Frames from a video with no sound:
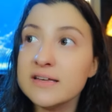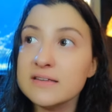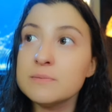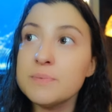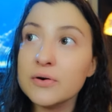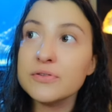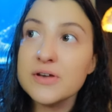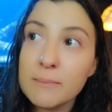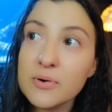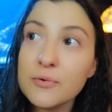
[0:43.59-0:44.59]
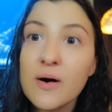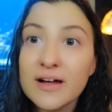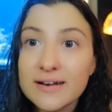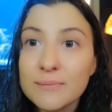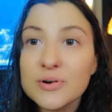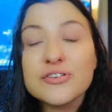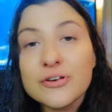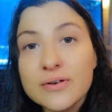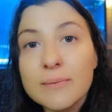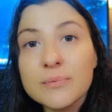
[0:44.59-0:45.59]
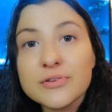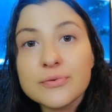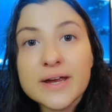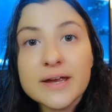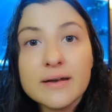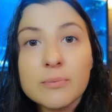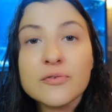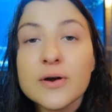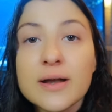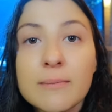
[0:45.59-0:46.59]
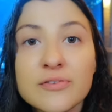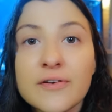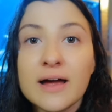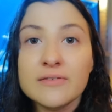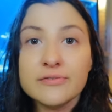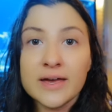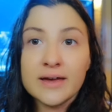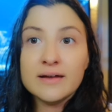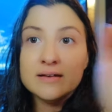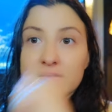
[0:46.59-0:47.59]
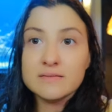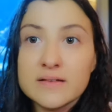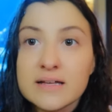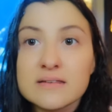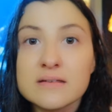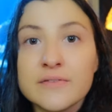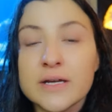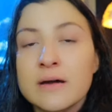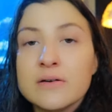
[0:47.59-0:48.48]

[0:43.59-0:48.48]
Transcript: is both number 1, number 2, number 3, number 4, number 5, and that's the video,